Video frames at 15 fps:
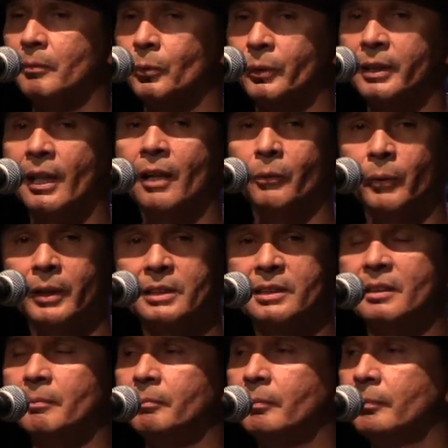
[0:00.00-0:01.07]
Without
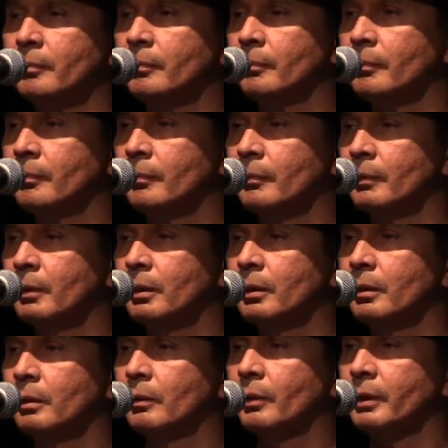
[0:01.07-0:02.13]
wisdom,
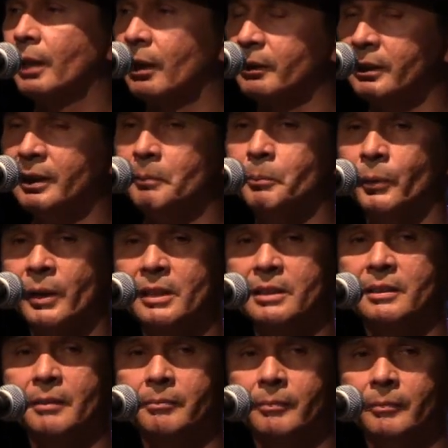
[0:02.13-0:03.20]
without deep
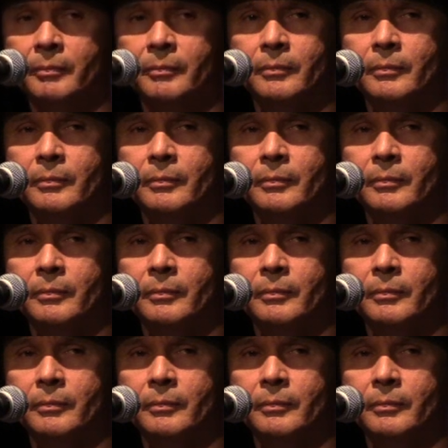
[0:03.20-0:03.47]
wisdom,